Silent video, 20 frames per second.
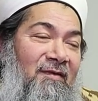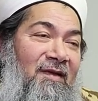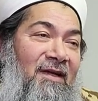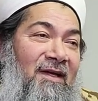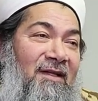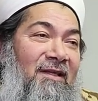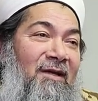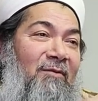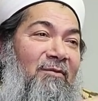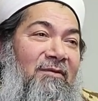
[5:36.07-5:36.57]

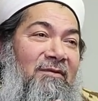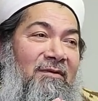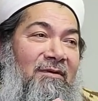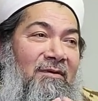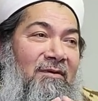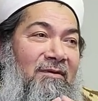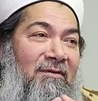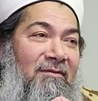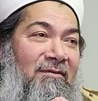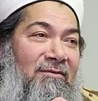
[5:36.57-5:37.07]

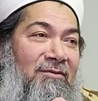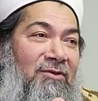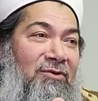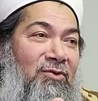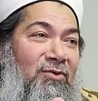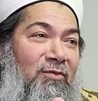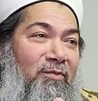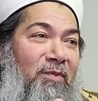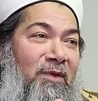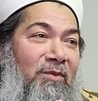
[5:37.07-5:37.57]
the
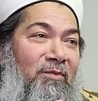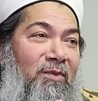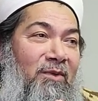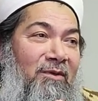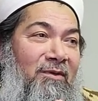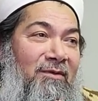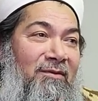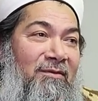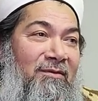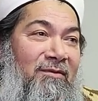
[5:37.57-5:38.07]
two
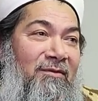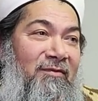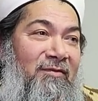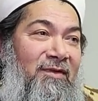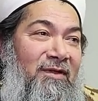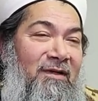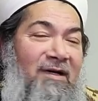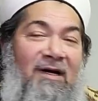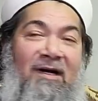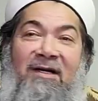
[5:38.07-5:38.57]
people of
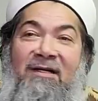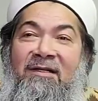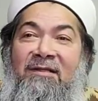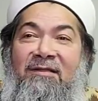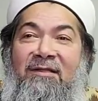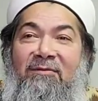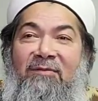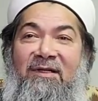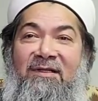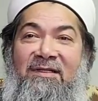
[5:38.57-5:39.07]
the
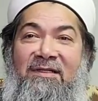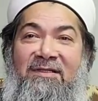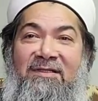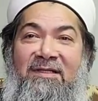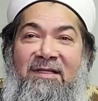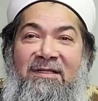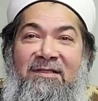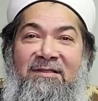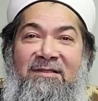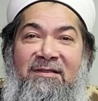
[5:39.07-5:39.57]
garden, the one he
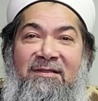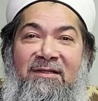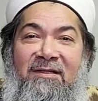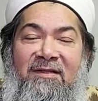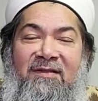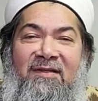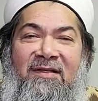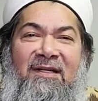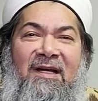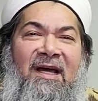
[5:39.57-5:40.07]
says,
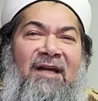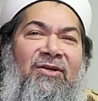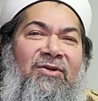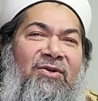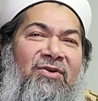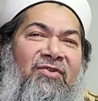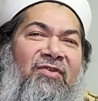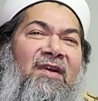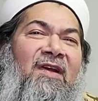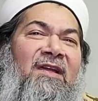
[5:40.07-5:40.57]
that I
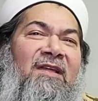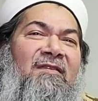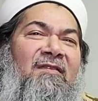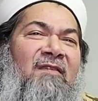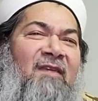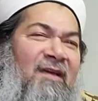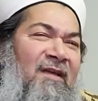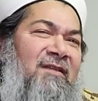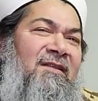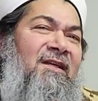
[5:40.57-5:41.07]
don't really
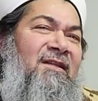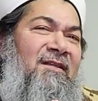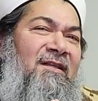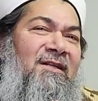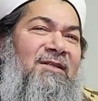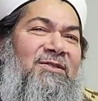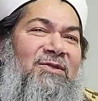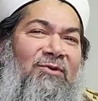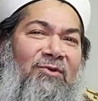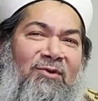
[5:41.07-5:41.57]
think that
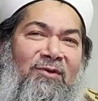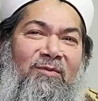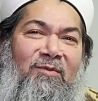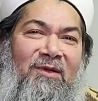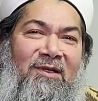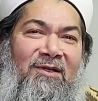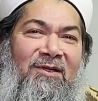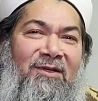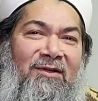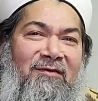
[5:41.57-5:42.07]
there is going to
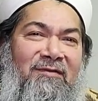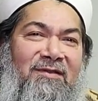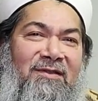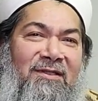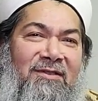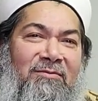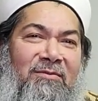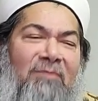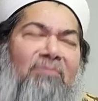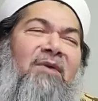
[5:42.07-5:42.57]
be a day of
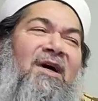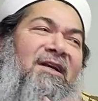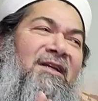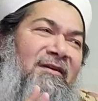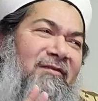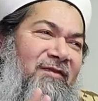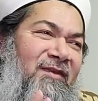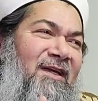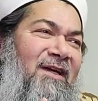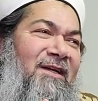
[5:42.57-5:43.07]
judgment. But
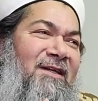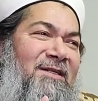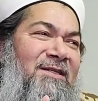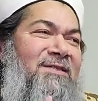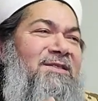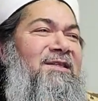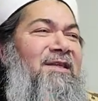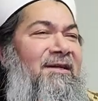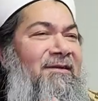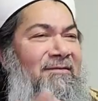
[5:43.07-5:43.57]
if there
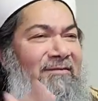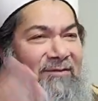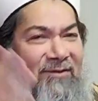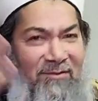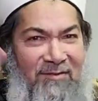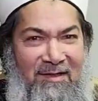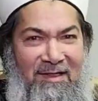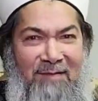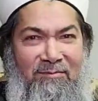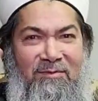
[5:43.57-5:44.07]
is, then,
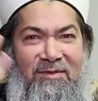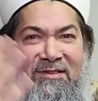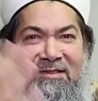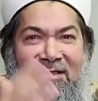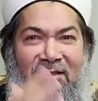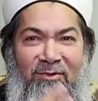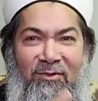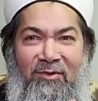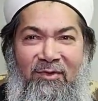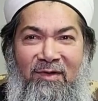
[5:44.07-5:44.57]
I'm
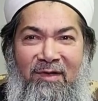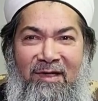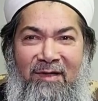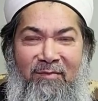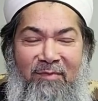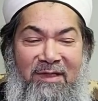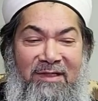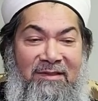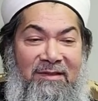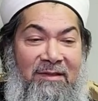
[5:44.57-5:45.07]
still going to
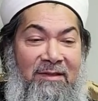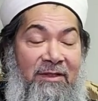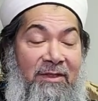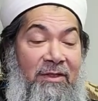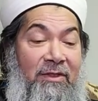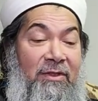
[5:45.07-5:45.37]
get better.